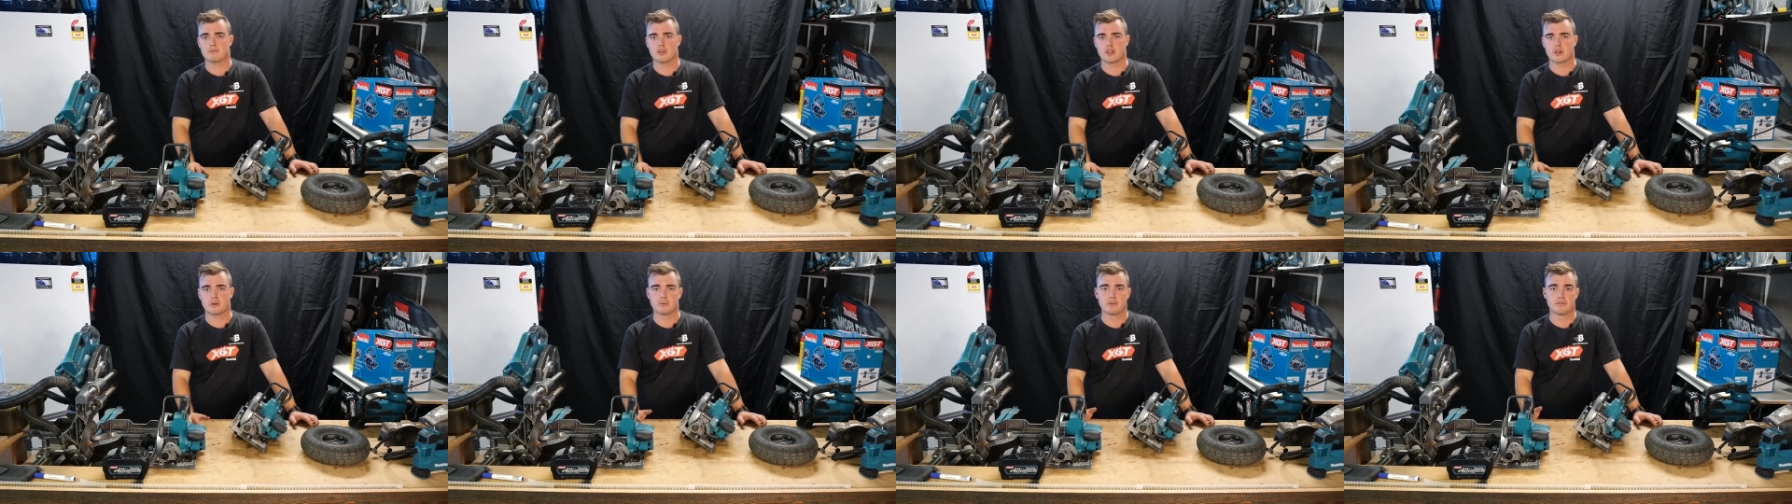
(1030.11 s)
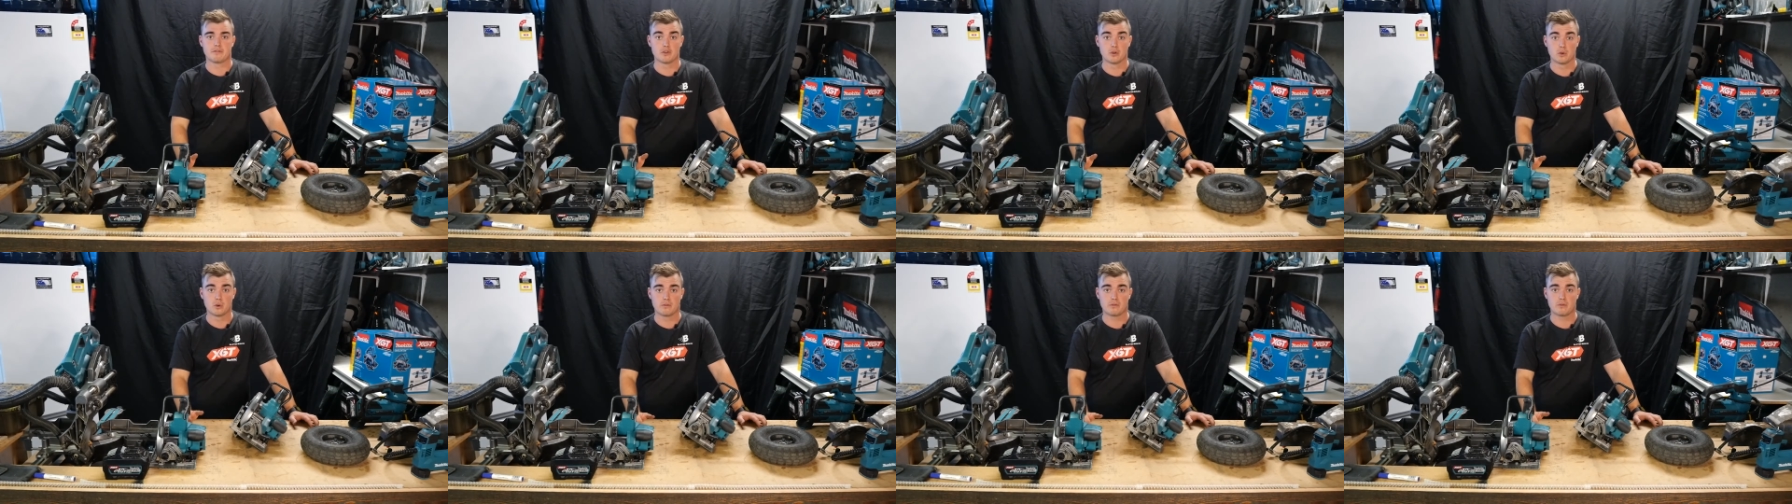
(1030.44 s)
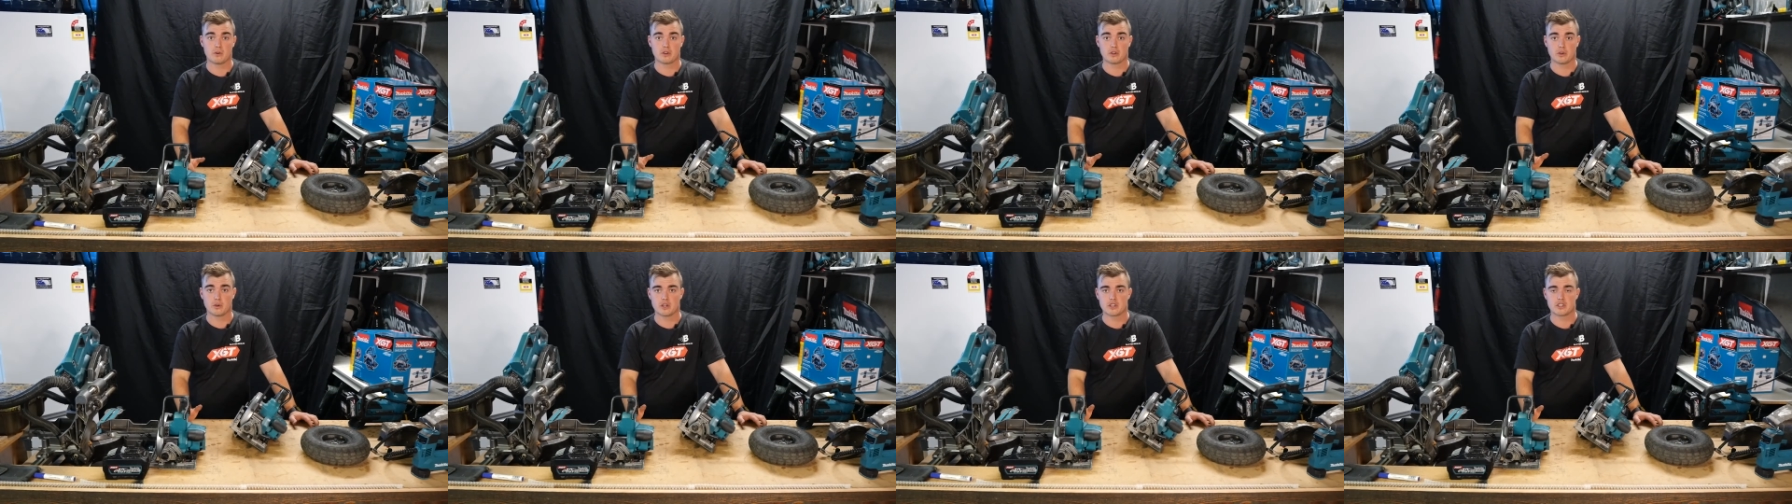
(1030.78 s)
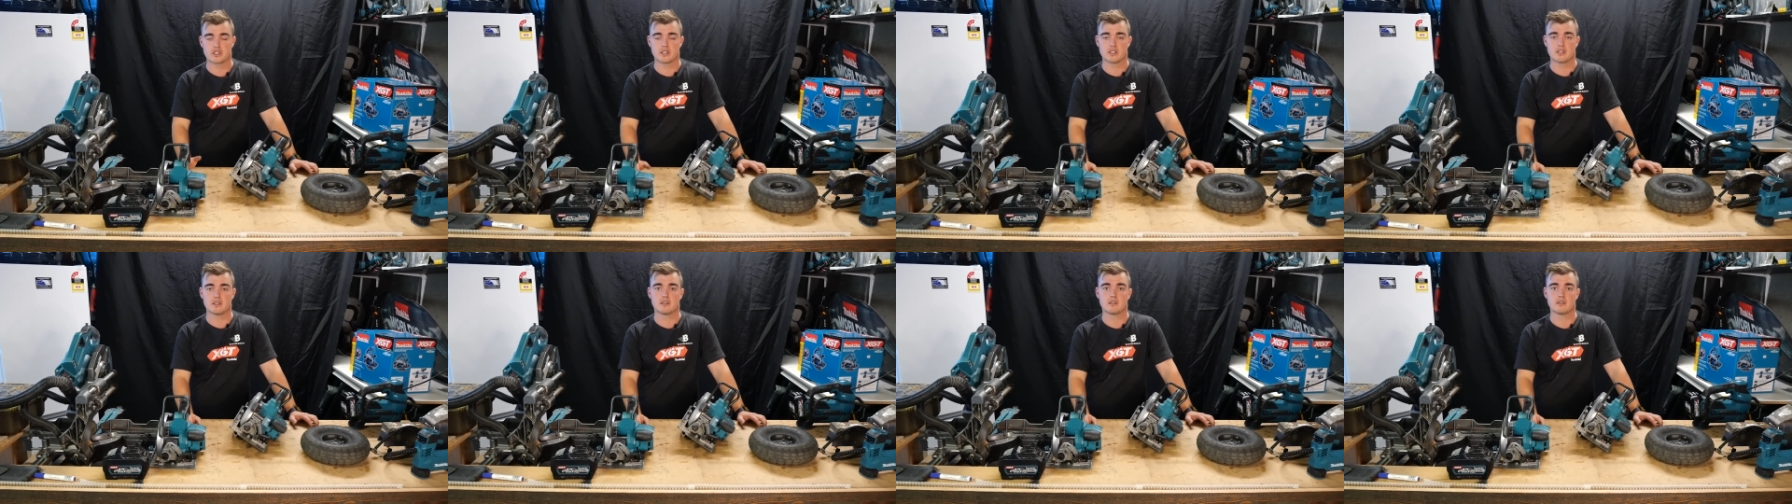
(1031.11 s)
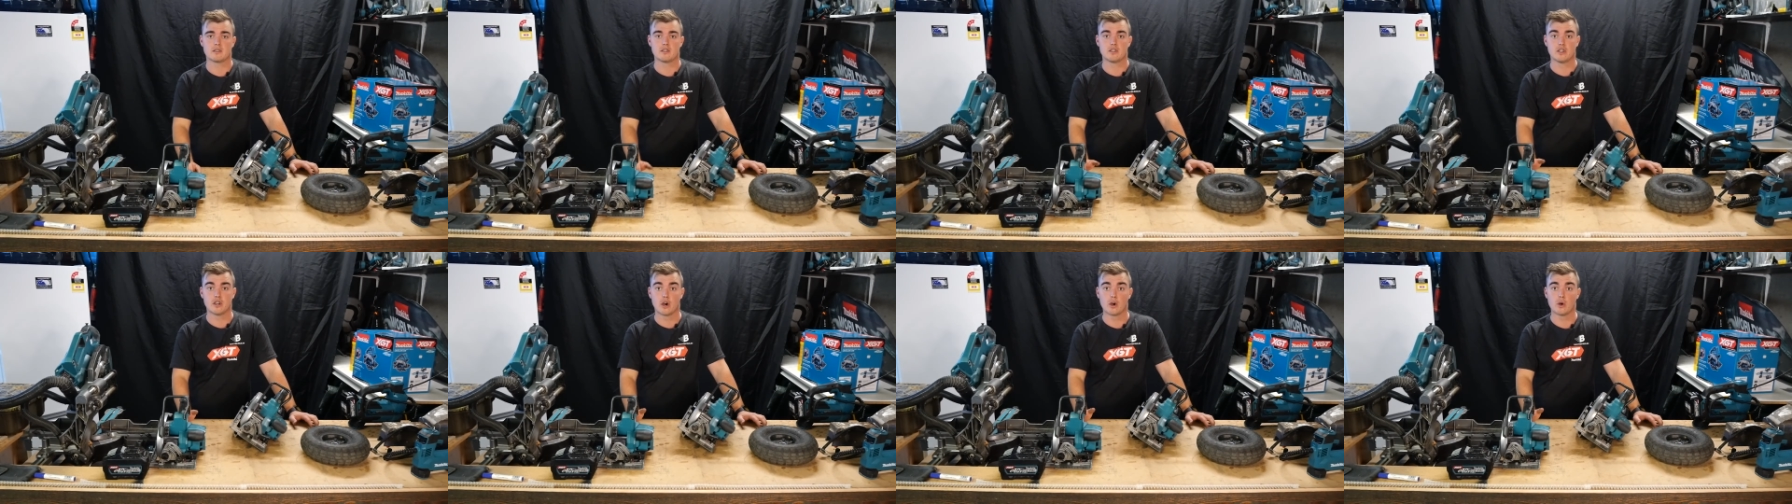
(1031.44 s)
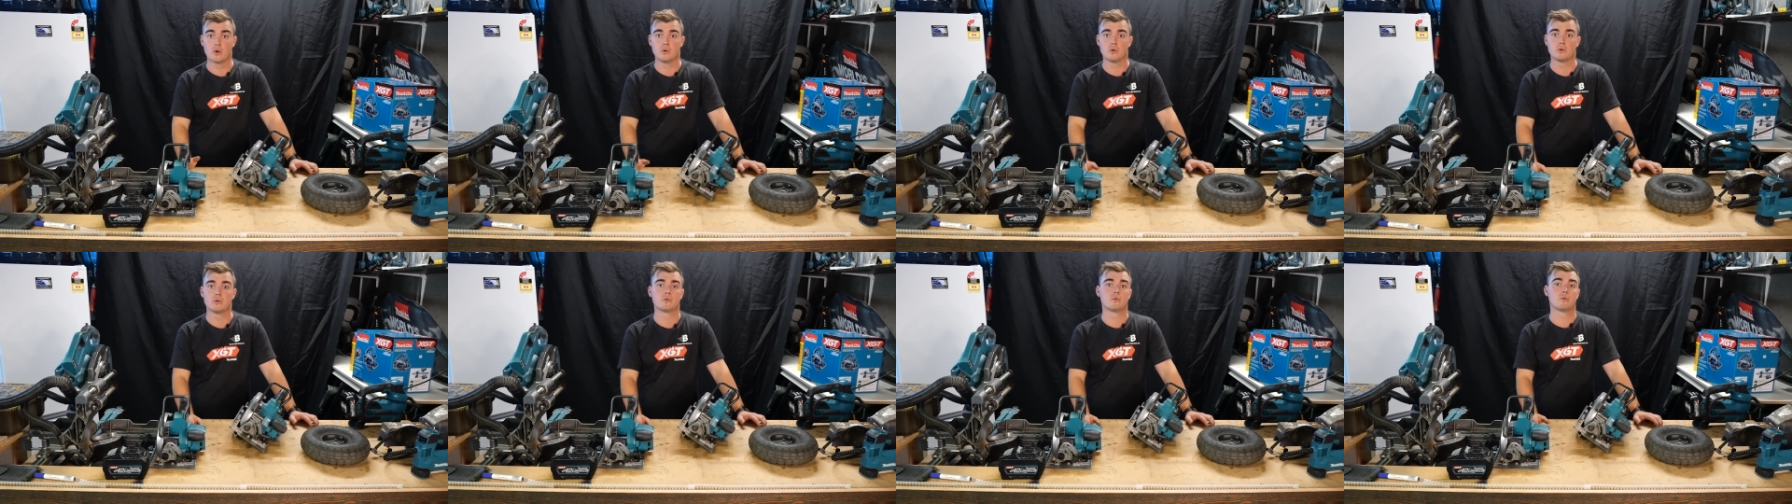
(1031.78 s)
kind of review of what you actually
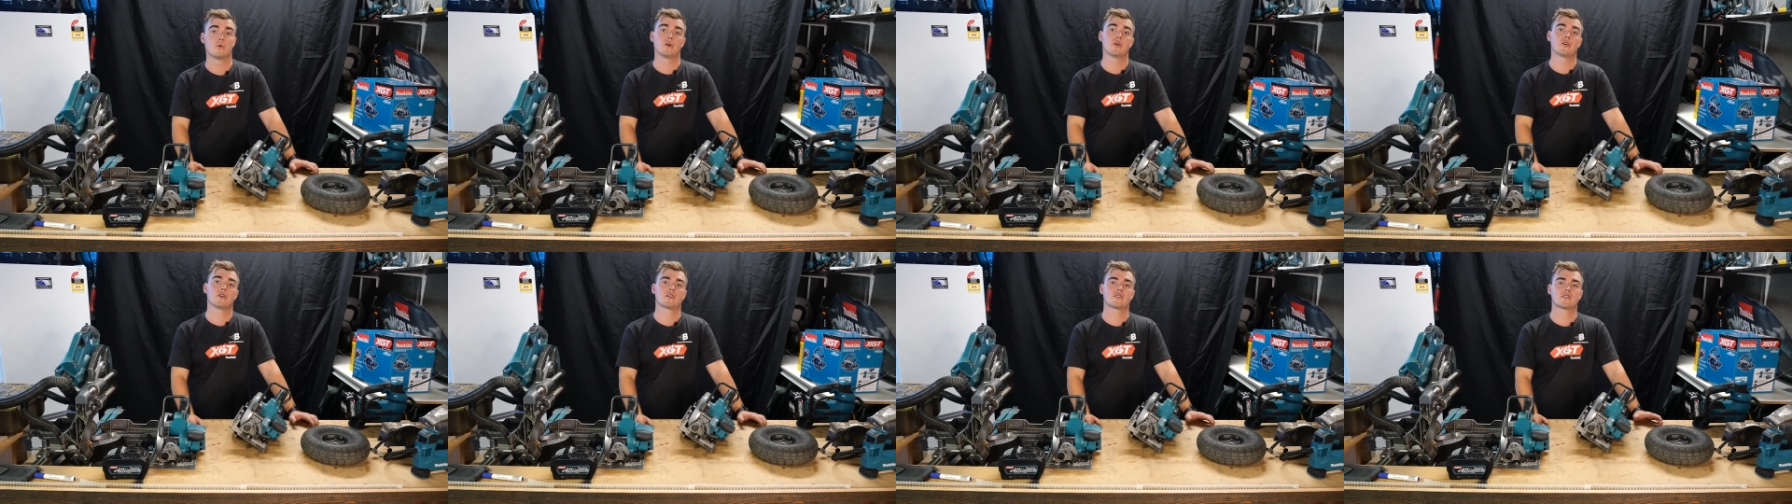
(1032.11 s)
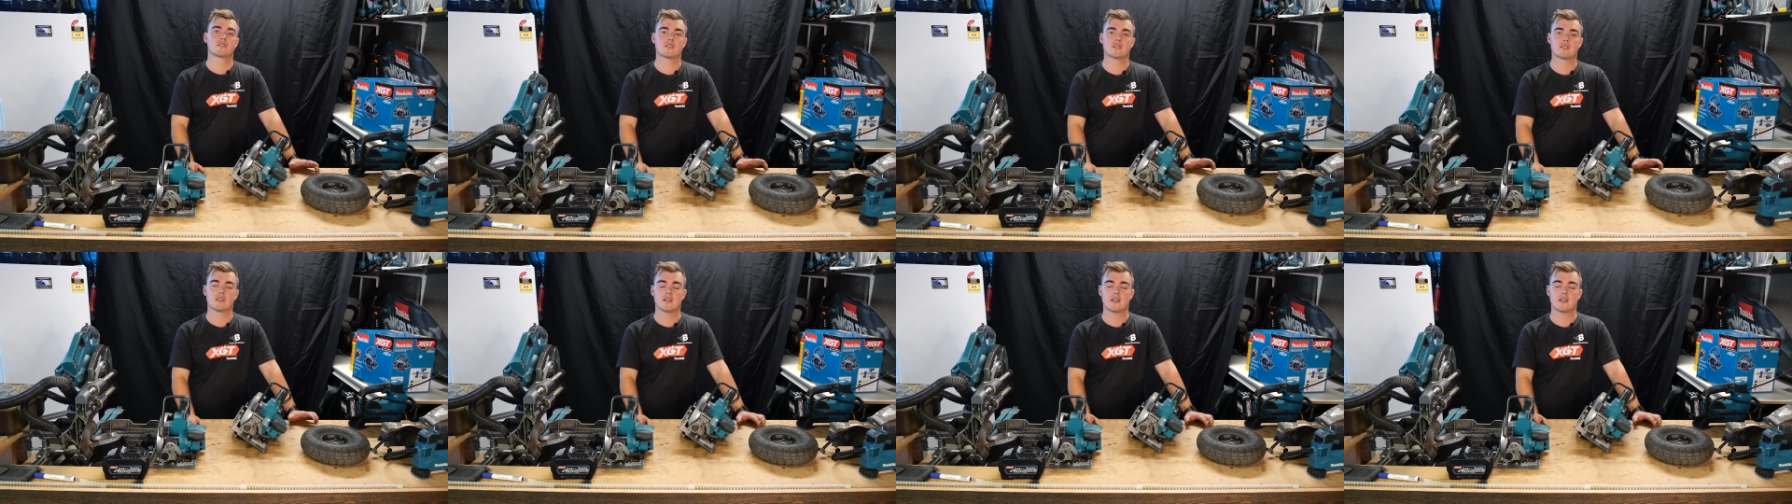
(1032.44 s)
know works